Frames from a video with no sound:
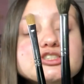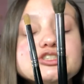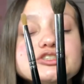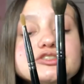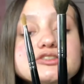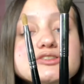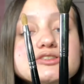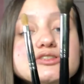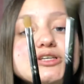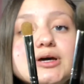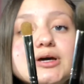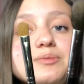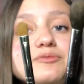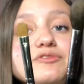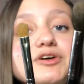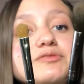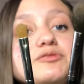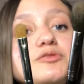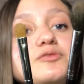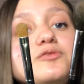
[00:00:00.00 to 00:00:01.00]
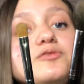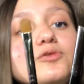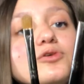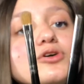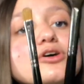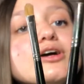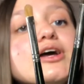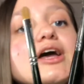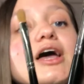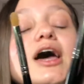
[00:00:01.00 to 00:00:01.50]
This is the
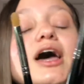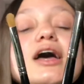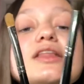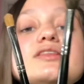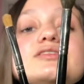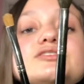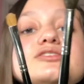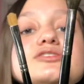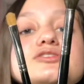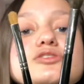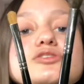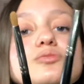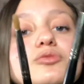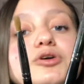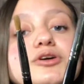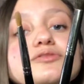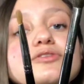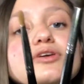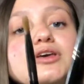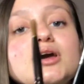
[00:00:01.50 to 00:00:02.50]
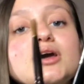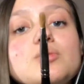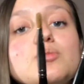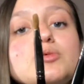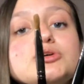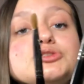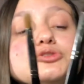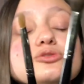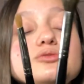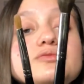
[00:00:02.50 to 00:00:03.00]
M504, and this is the Morphe
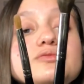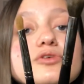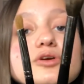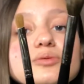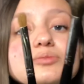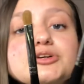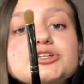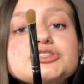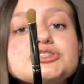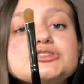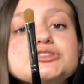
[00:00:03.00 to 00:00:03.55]
M124 brush.